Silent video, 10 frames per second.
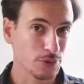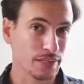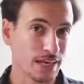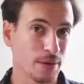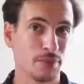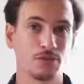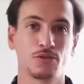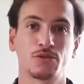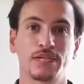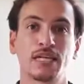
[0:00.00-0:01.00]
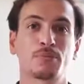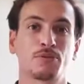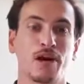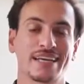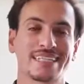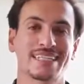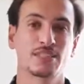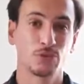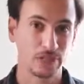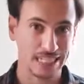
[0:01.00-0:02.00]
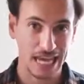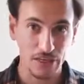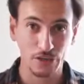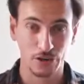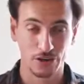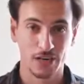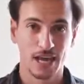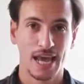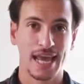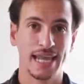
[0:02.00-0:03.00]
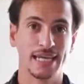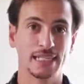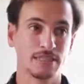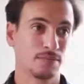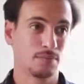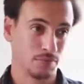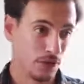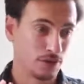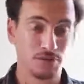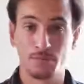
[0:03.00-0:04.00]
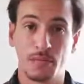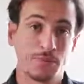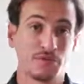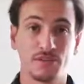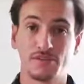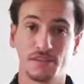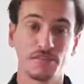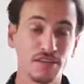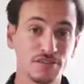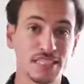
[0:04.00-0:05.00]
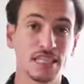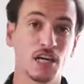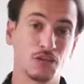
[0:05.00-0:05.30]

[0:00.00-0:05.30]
with them to create a product together and partner maybe 50-50.